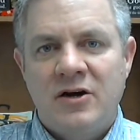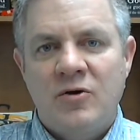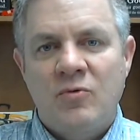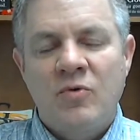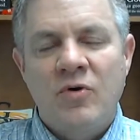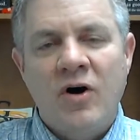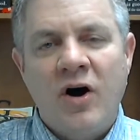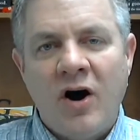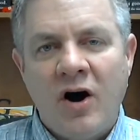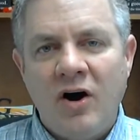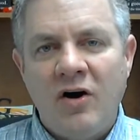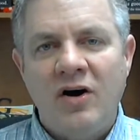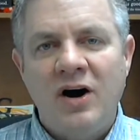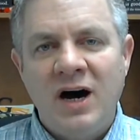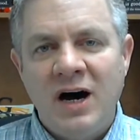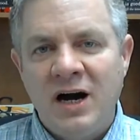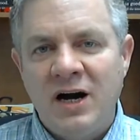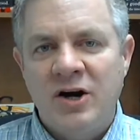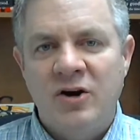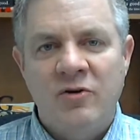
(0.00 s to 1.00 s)
We're all
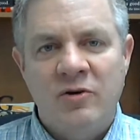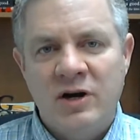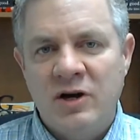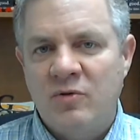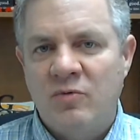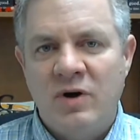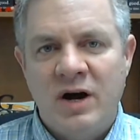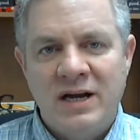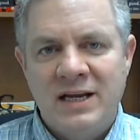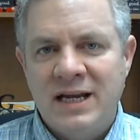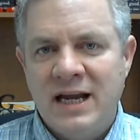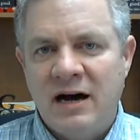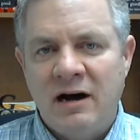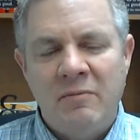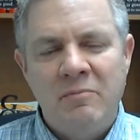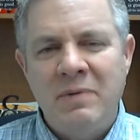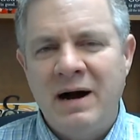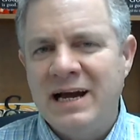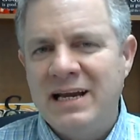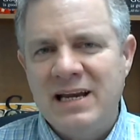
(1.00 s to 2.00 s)
hungry right now.
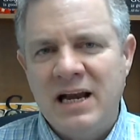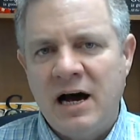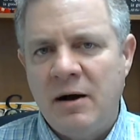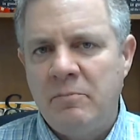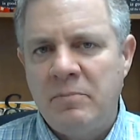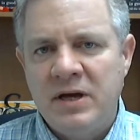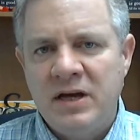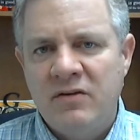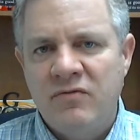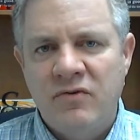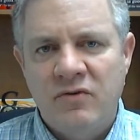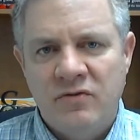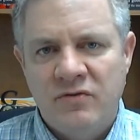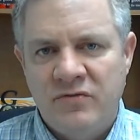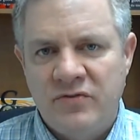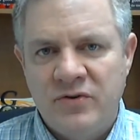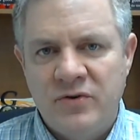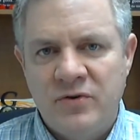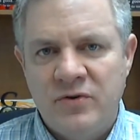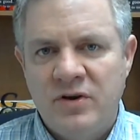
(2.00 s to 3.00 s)
It might not be for
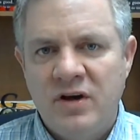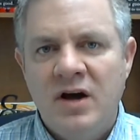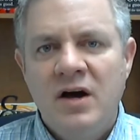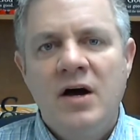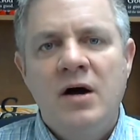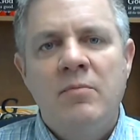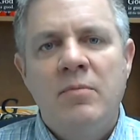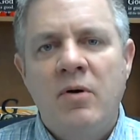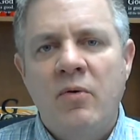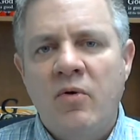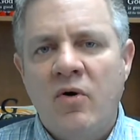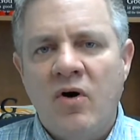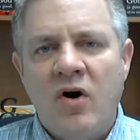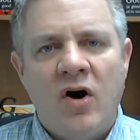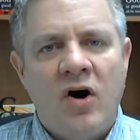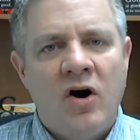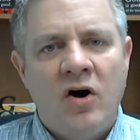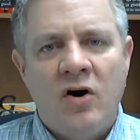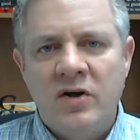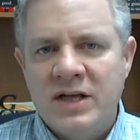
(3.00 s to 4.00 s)
food, but we're
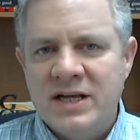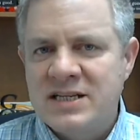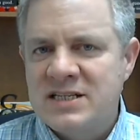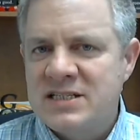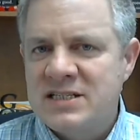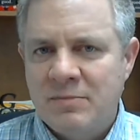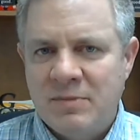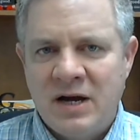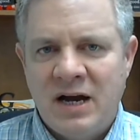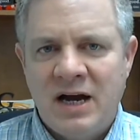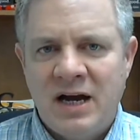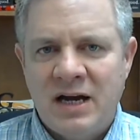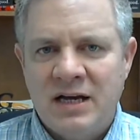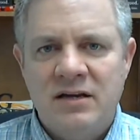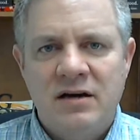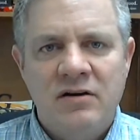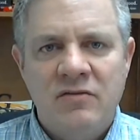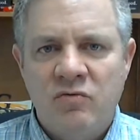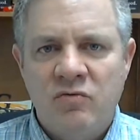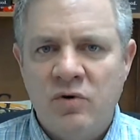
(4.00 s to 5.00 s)
all in some kind
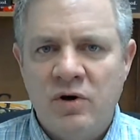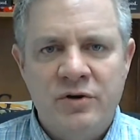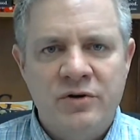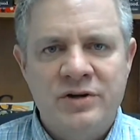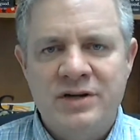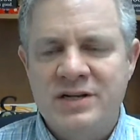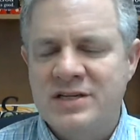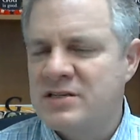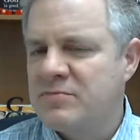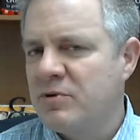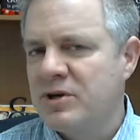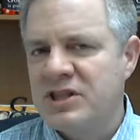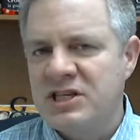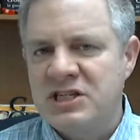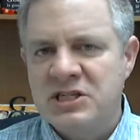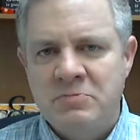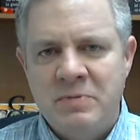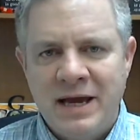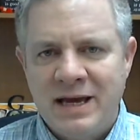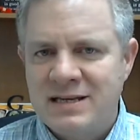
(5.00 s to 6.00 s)
of wilderness with
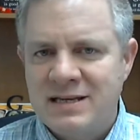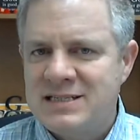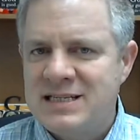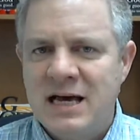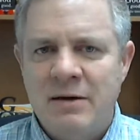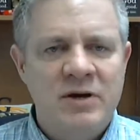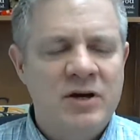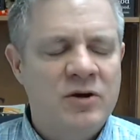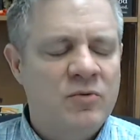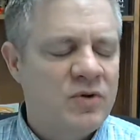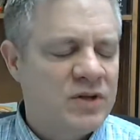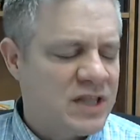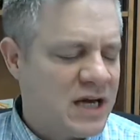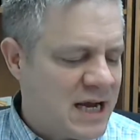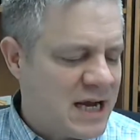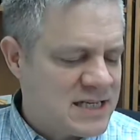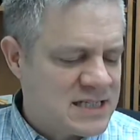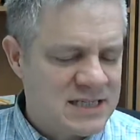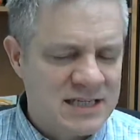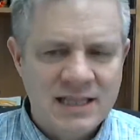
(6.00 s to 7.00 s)
this pandemic, with
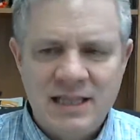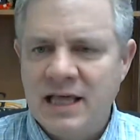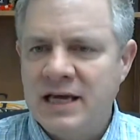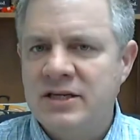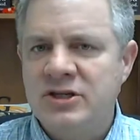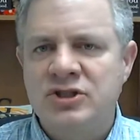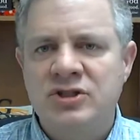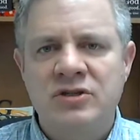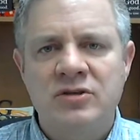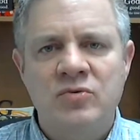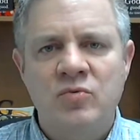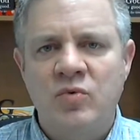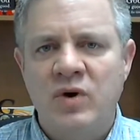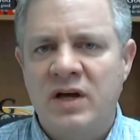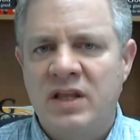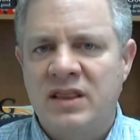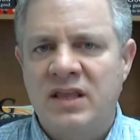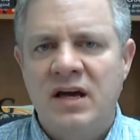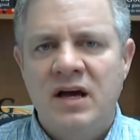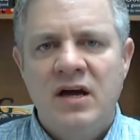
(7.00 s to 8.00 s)
isolation,
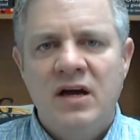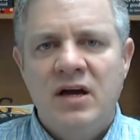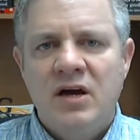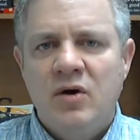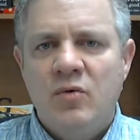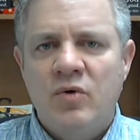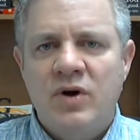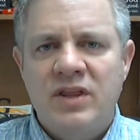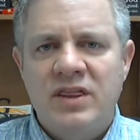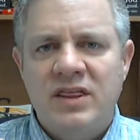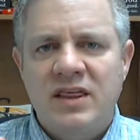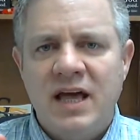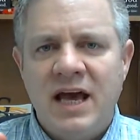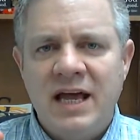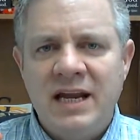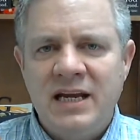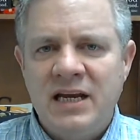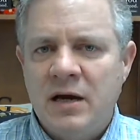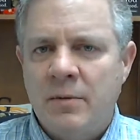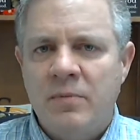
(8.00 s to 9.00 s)
with with
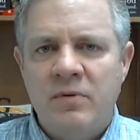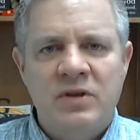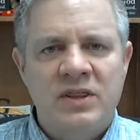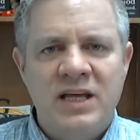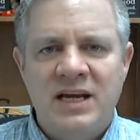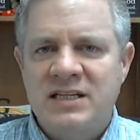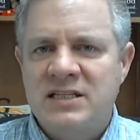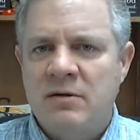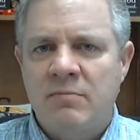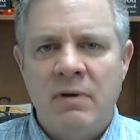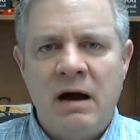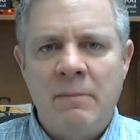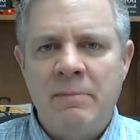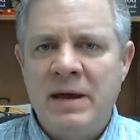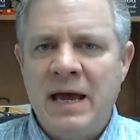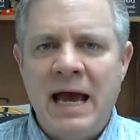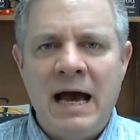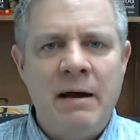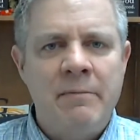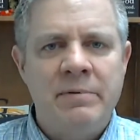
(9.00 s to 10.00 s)
any number of things that might
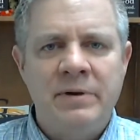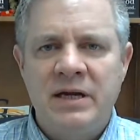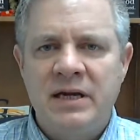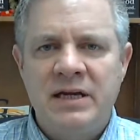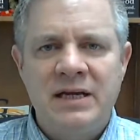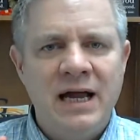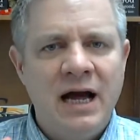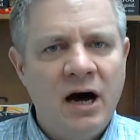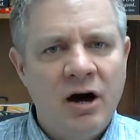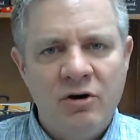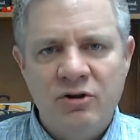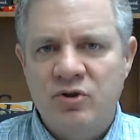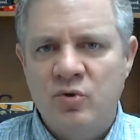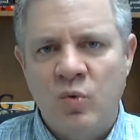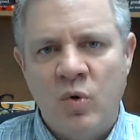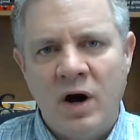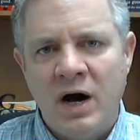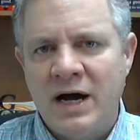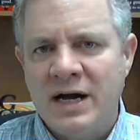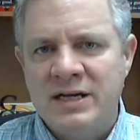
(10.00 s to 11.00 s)
be happening health
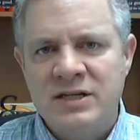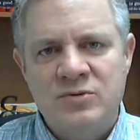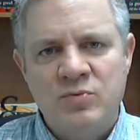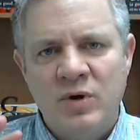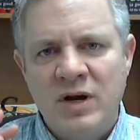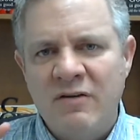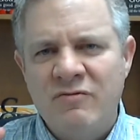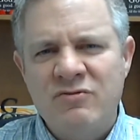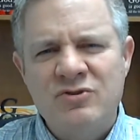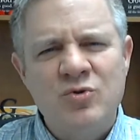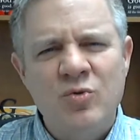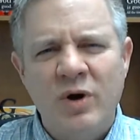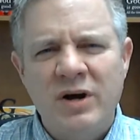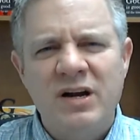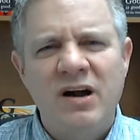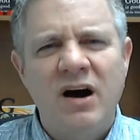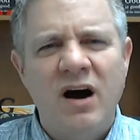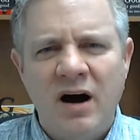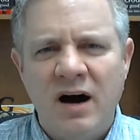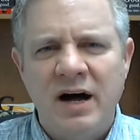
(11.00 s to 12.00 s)
wise, whatever's
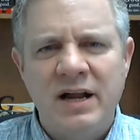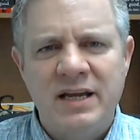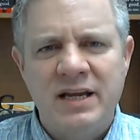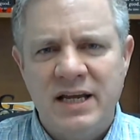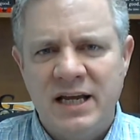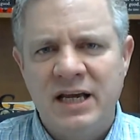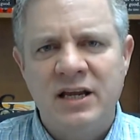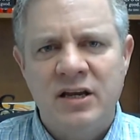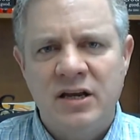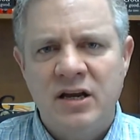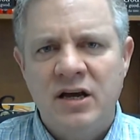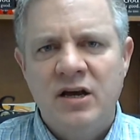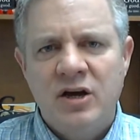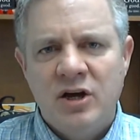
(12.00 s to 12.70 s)
going on in